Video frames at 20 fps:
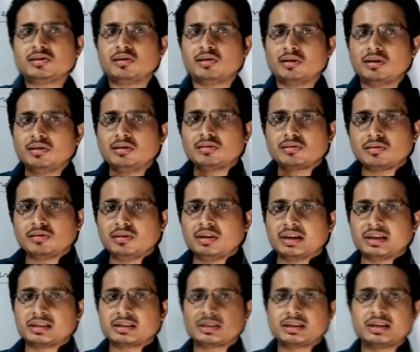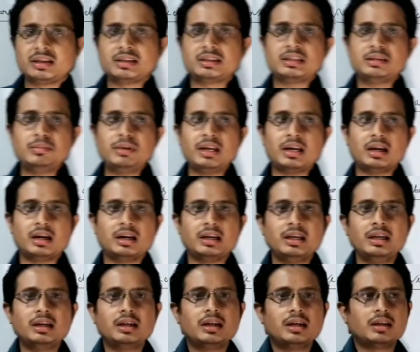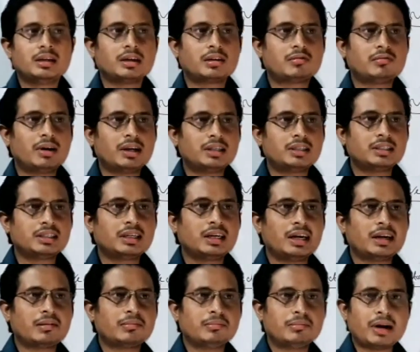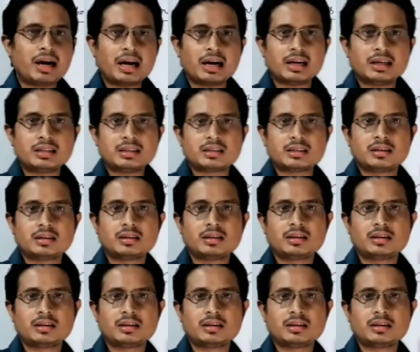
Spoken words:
or coolness. Similarly, the quantity like mass,